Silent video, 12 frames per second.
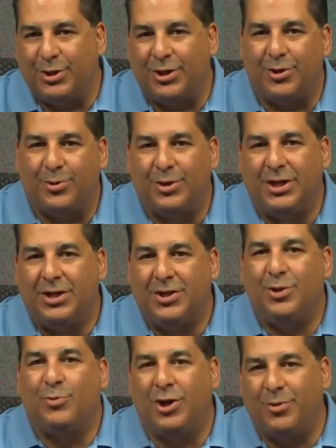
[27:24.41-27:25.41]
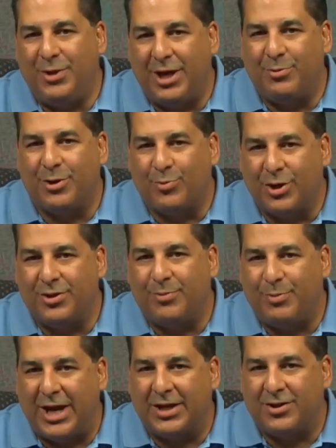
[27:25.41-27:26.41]
You want to be able to bring them
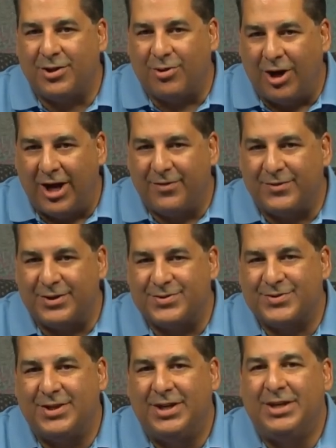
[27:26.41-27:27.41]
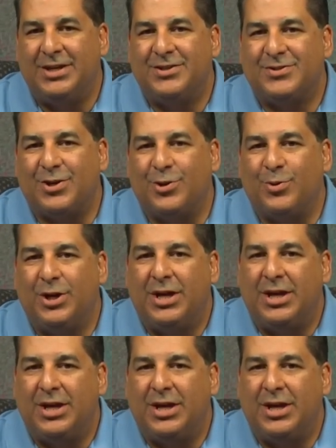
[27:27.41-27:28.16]
back to your office. So